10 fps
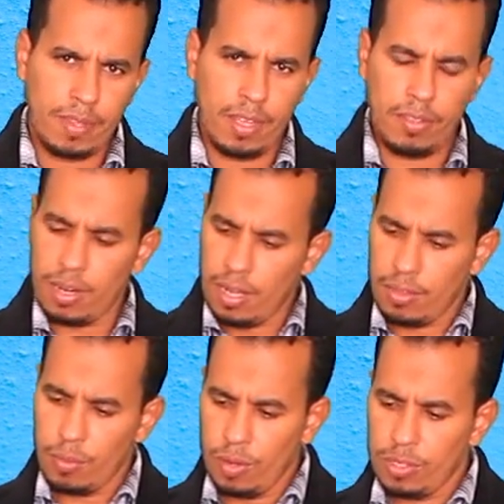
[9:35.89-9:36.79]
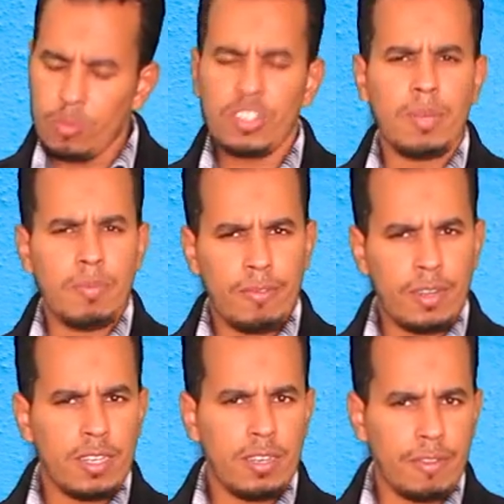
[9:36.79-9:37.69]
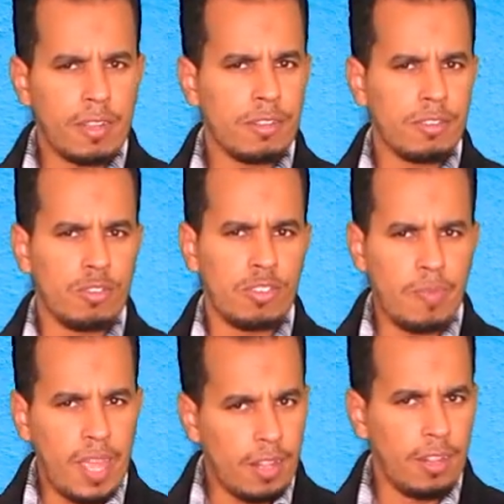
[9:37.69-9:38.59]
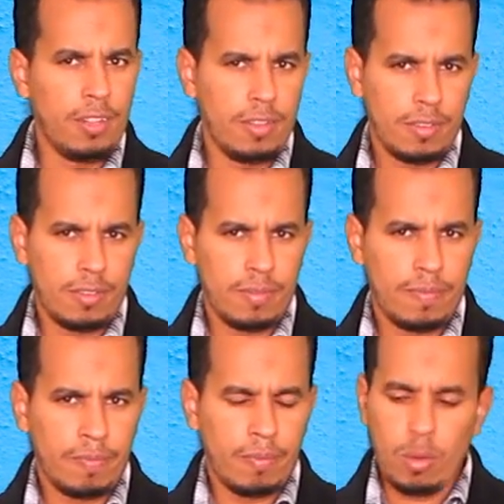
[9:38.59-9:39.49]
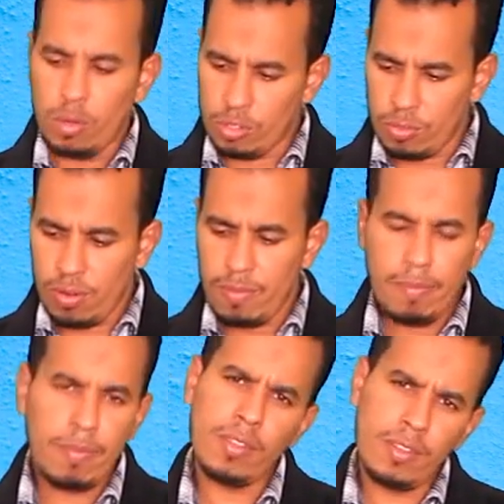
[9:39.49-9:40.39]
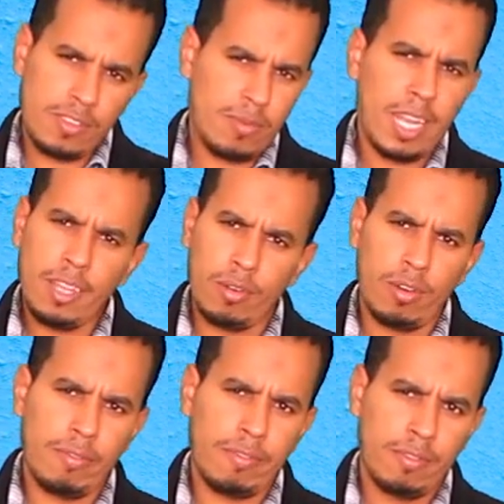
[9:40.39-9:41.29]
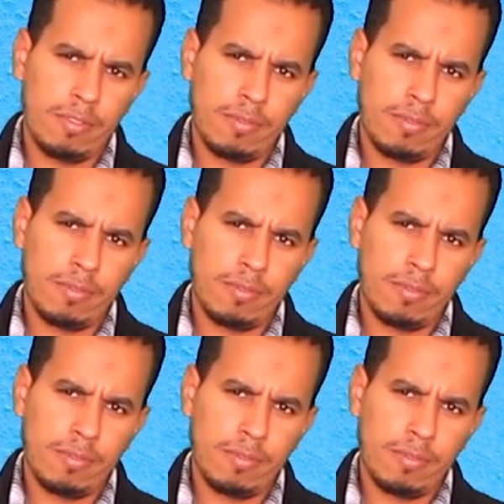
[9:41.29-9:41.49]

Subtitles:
and there are other words which can be very difficult to spell or to remember the spelling of.